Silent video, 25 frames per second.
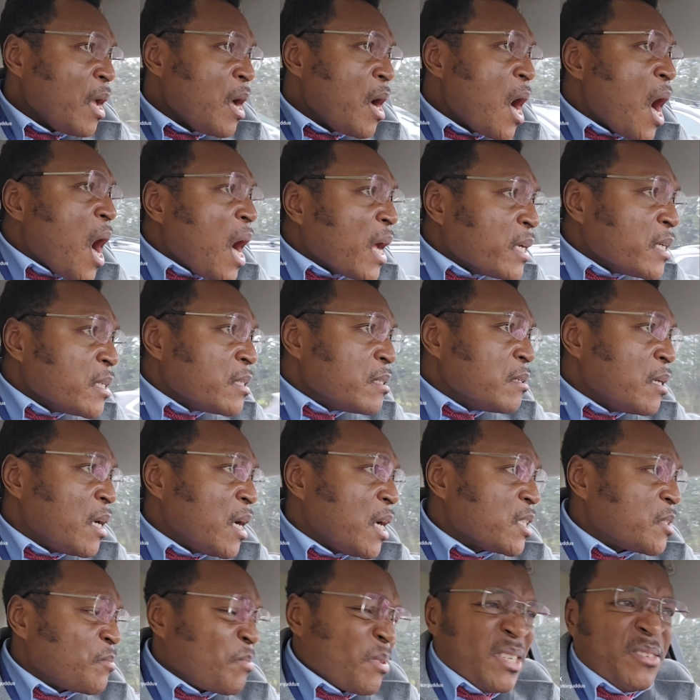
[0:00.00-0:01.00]
and
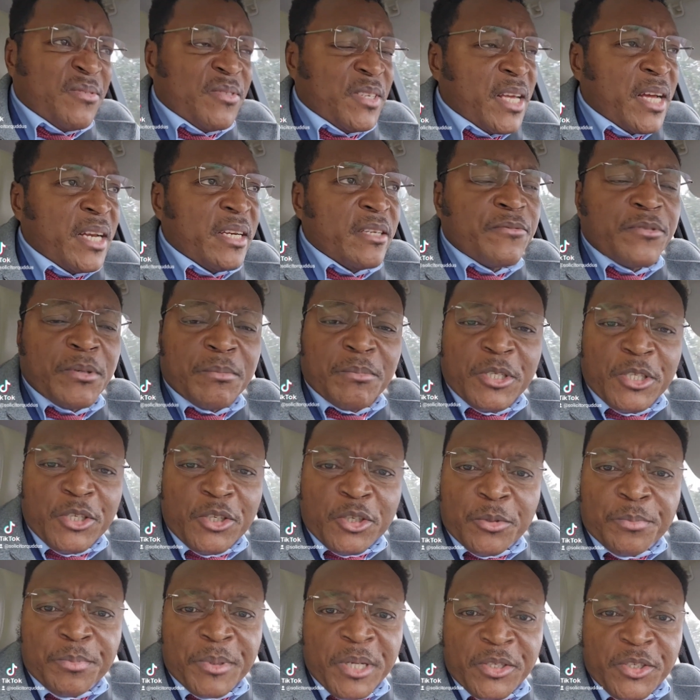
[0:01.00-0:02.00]
specifically from the
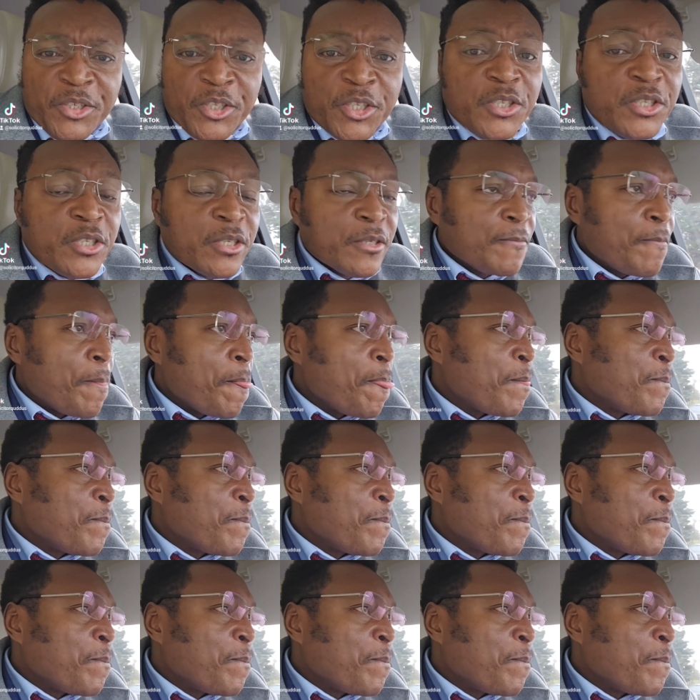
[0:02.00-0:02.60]
European Union.